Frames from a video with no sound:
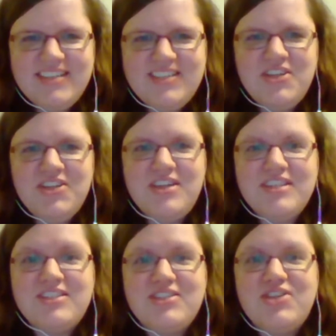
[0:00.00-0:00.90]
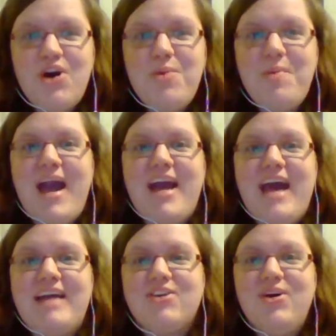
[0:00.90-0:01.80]
She looks so
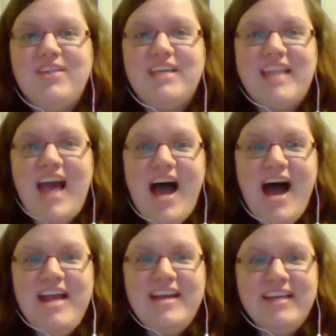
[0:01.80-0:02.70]
badass holding that!